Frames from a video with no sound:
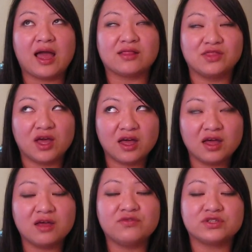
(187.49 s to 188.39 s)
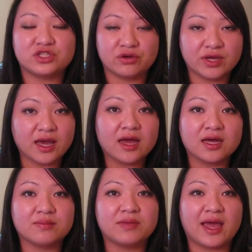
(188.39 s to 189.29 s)
I love showing
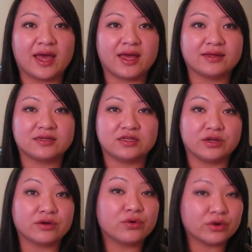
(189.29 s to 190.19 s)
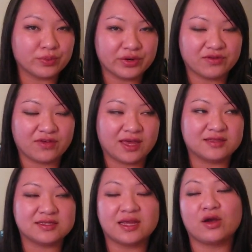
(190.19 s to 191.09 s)
up at corporate
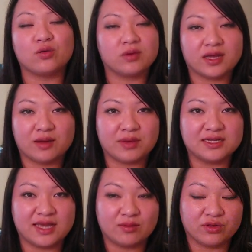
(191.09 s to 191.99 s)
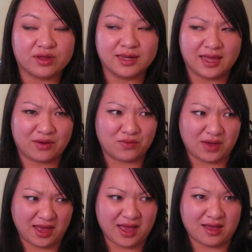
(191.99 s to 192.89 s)
events and opening up my table, and they're like,
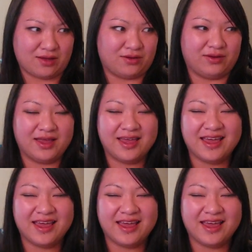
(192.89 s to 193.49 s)
wow.